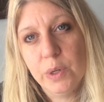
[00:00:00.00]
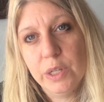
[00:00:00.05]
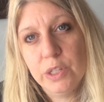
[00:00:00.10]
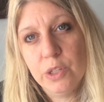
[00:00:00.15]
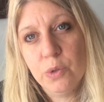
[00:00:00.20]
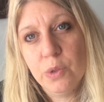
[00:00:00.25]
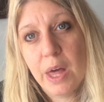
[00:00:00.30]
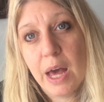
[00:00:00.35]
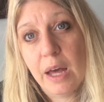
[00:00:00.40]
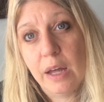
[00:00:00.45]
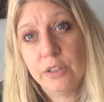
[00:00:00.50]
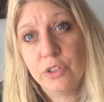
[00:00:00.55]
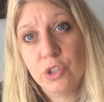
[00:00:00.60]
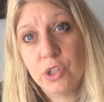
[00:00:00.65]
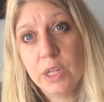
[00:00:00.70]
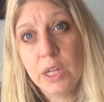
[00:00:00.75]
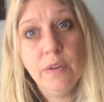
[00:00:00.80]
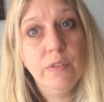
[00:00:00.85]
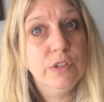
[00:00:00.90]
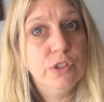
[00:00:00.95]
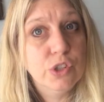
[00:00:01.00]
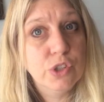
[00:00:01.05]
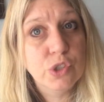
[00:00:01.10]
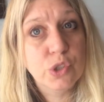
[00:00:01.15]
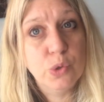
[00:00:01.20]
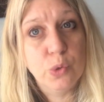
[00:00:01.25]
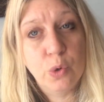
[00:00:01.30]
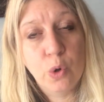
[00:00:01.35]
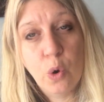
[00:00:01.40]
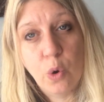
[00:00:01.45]
we do that even
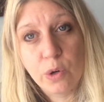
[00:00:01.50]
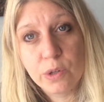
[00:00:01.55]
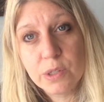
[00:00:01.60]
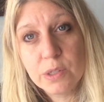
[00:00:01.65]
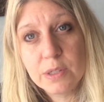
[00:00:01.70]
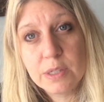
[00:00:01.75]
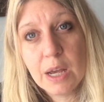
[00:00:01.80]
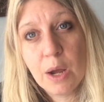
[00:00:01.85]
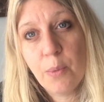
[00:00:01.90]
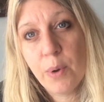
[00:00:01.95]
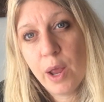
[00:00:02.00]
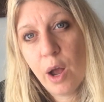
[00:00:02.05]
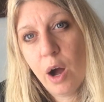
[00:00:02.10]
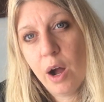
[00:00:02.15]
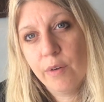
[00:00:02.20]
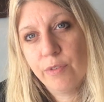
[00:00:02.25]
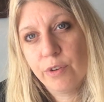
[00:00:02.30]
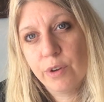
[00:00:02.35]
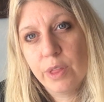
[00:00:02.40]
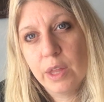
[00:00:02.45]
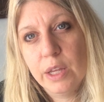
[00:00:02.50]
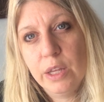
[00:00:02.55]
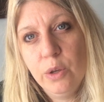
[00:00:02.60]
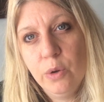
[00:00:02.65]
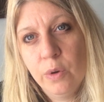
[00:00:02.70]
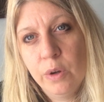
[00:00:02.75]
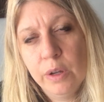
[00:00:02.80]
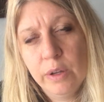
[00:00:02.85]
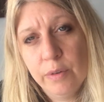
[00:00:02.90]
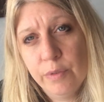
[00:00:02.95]
just through courses that we offer that
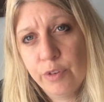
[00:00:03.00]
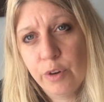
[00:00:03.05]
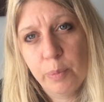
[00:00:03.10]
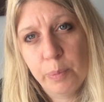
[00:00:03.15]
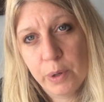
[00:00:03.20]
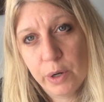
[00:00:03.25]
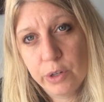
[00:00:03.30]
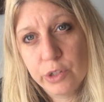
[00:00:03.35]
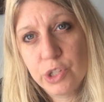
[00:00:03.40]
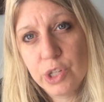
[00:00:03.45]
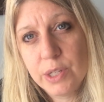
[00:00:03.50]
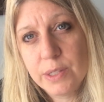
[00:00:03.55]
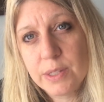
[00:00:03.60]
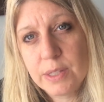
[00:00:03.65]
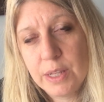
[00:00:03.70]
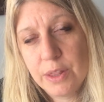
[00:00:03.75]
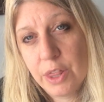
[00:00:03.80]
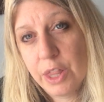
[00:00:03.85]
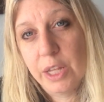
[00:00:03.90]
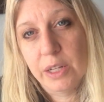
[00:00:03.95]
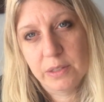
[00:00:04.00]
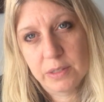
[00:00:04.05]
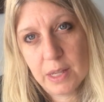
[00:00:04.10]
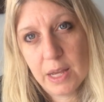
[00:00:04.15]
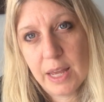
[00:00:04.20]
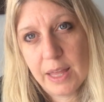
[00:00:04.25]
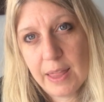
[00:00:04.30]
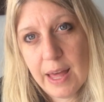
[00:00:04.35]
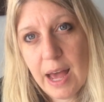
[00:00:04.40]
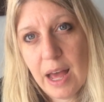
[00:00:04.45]
you could for purchase and things
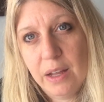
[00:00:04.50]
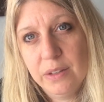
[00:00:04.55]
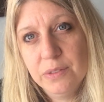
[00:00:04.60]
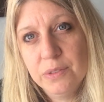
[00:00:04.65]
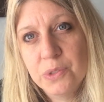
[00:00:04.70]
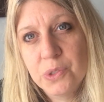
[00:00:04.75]
like that.